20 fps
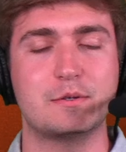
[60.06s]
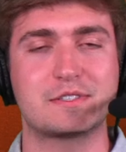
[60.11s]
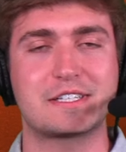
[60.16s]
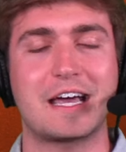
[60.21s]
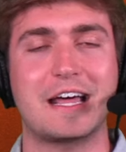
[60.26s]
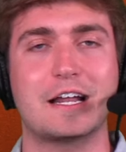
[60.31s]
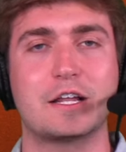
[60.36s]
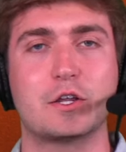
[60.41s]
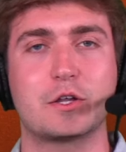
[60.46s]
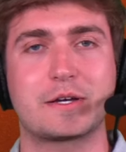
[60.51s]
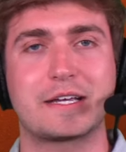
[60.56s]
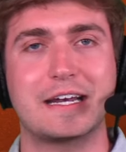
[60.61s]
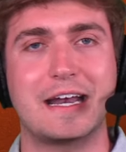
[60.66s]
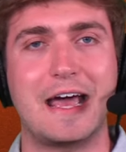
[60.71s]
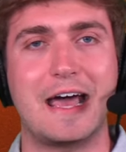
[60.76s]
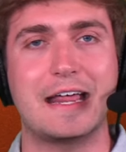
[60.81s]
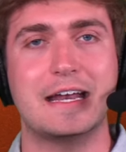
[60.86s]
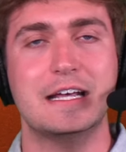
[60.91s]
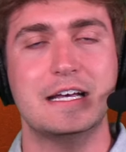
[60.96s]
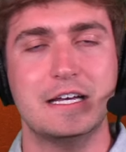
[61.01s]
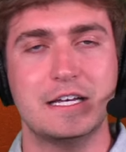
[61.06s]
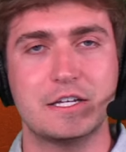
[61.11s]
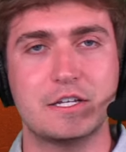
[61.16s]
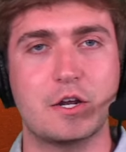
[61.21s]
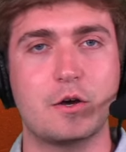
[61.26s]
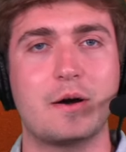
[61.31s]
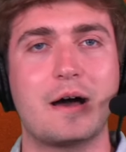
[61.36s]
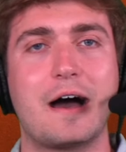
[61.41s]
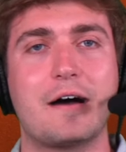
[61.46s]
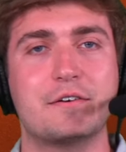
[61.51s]
was kind of looking at, you
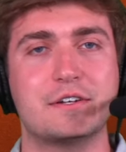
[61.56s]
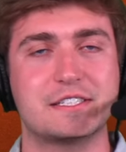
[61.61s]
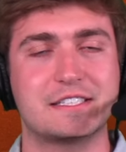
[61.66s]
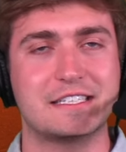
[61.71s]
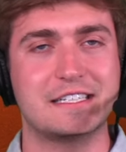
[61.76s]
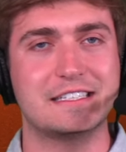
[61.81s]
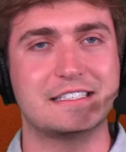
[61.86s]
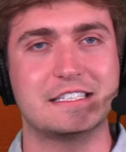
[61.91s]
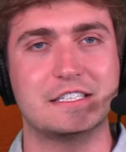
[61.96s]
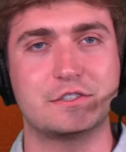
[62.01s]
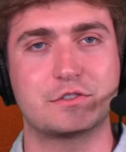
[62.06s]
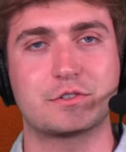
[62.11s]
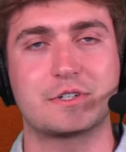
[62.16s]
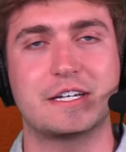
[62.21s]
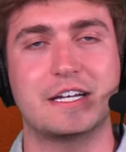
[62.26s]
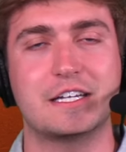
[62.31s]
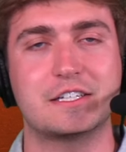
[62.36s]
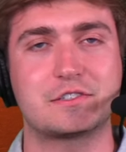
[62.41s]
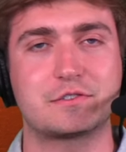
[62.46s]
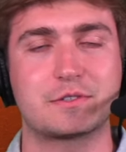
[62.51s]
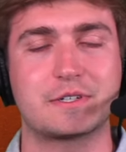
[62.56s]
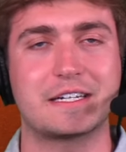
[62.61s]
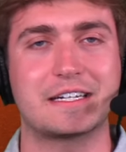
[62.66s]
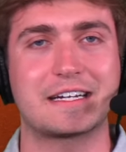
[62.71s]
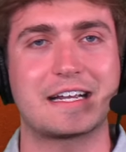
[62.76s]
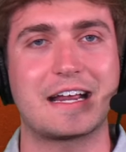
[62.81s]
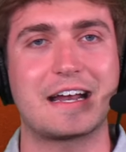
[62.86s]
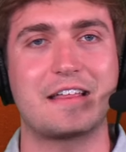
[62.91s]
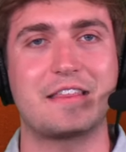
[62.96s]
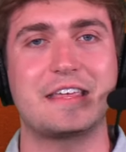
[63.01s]
know, obviously his injury history and
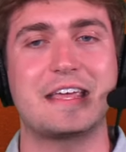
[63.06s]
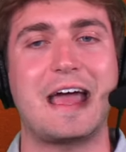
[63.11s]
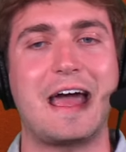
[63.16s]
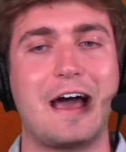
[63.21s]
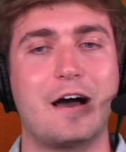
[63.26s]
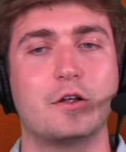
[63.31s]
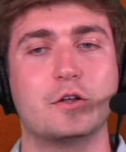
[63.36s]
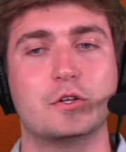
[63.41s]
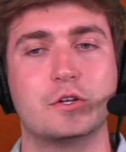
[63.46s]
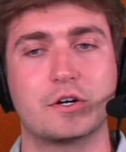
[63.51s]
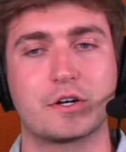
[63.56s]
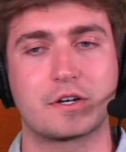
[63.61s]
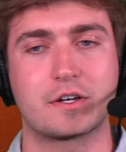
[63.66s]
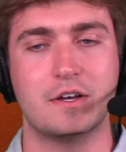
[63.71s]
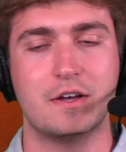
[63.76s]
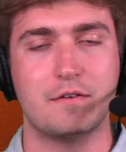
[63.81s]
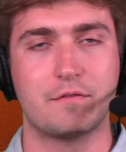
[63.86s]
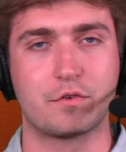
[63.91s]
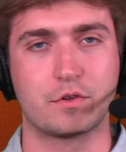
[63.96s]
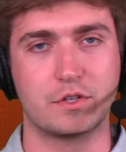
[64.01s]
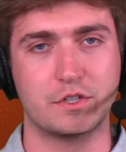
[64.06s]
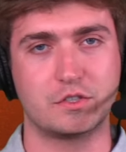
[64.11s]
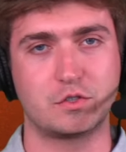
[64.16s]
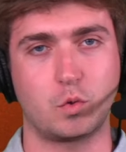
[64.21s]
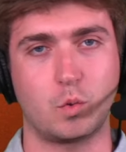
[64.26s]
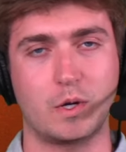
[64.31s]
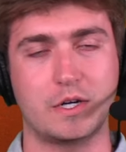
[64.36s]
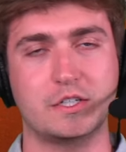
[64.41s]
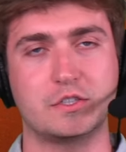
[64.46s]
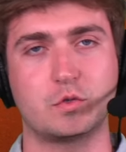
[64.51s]
kind of the outlook for the
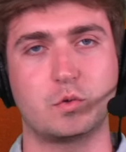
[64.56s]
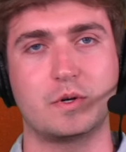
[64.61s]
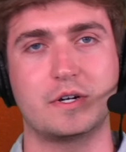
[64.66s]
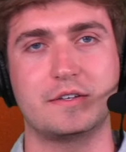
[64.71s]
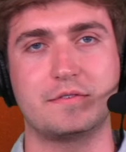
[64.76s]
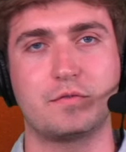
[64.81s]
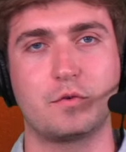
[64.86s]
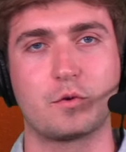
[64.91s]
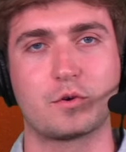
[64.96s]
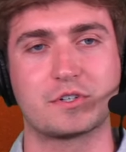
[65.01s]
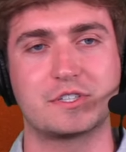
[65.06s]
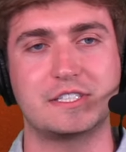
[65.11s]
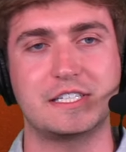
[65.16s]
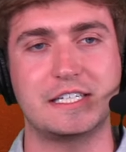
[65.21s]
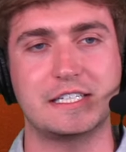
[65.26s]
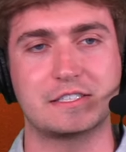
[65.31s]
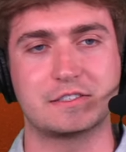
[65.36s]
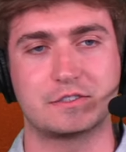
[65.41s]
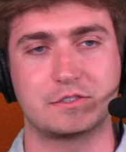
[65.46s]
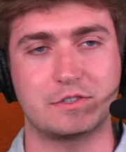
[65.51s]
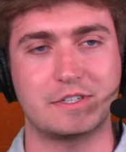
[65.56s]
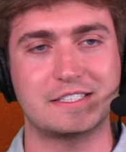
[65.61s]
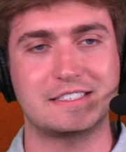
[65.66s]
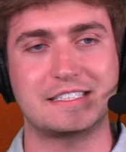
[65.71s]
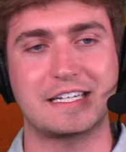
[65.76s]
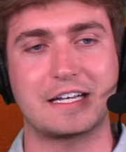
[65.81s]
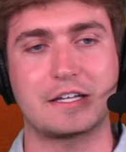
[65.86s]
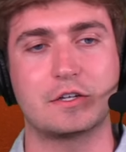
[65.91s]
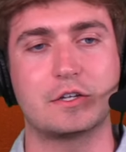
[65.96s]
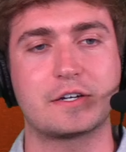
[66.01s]
2024 season. So let's
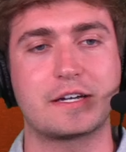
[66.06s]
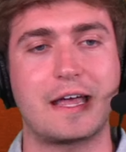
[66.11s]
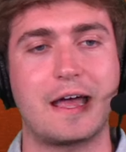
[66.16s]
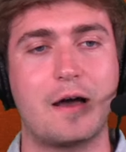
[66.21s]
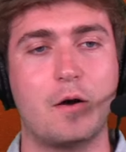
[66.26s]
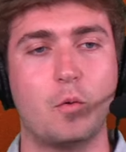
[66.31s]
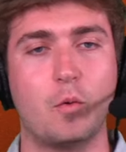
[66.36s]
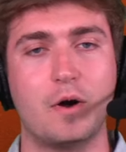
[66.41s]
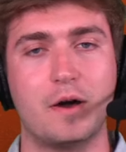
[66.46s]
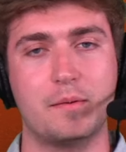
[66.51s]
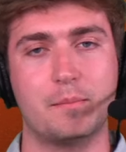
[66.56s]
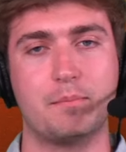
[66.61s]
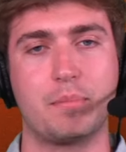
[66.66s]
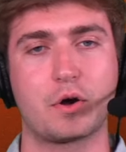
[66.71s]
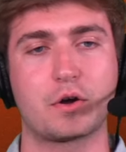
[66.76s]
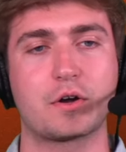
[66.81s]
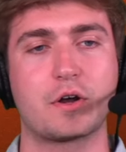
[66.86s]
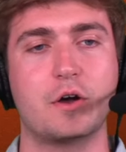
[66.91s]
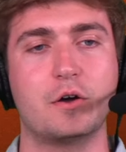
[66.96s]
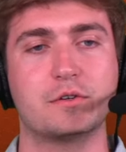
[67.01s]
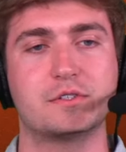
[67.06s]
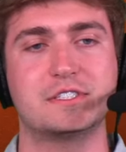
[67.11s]
take a look at what Burrow